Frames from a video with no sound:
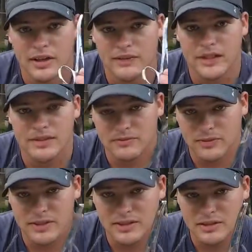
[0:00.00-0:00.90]
If you have some
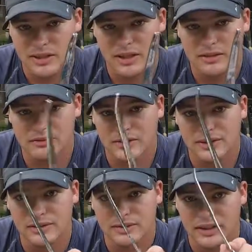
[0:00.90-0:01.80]
friends in the medical
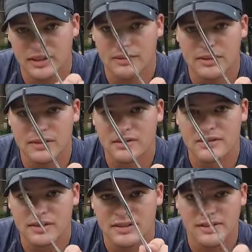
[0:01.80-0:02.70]
field, they get rid of these
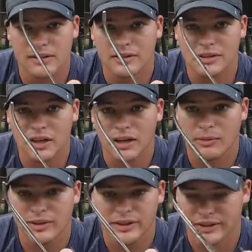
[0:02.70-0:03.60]
things all the time
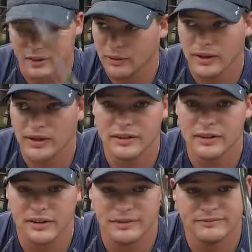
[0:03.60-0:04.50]
when they go out of
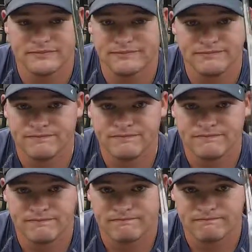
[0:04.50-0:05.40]
date.
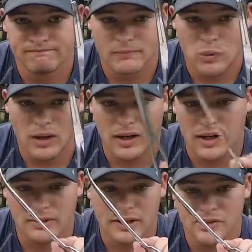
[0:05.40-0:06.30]
Why,
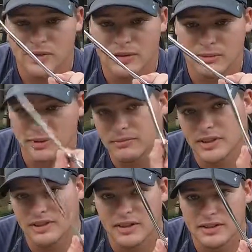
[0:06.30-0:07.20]
I'm not sure, but
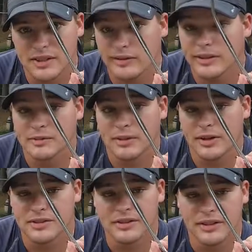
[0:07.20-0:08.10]
these things have an
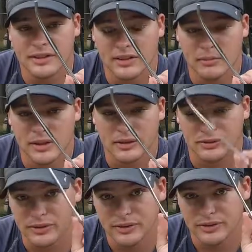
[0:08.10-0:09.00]
expiration date in the medical
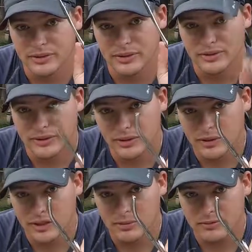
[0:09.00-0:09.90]
field. So if you can
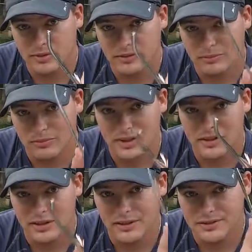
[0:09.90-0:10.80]
hook up with a friend
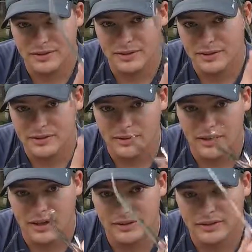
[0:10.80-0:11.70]
of yours, a nurse or a
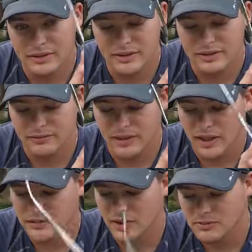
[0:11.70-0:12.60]
doctor, you can get a
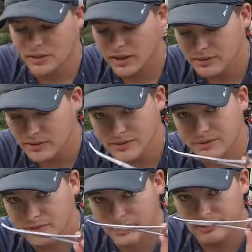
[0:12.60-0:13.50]
lifetime supply of these
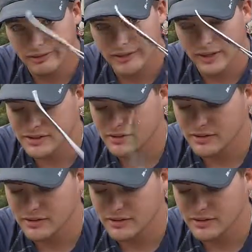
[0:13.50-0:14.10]
for next to